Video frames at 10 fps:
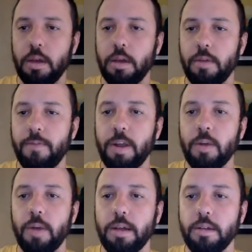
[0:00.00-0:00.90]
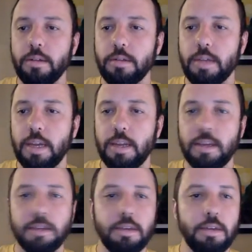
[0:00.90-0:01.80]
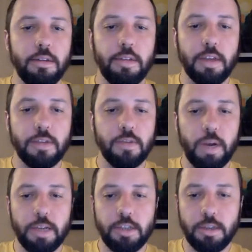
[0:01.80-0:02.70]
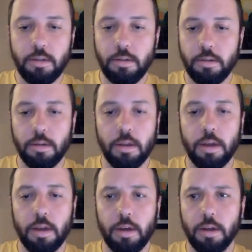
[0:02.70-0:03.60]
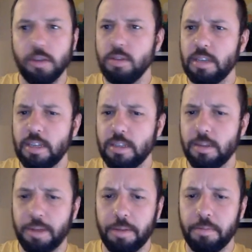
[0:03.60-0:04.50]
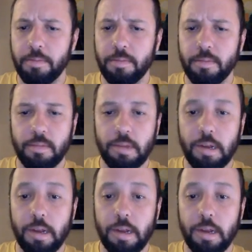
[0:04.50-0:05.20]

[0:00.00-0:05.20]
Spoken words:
Farewell. Take it easy. Thanks for watching. I'll do this again sometime. All right.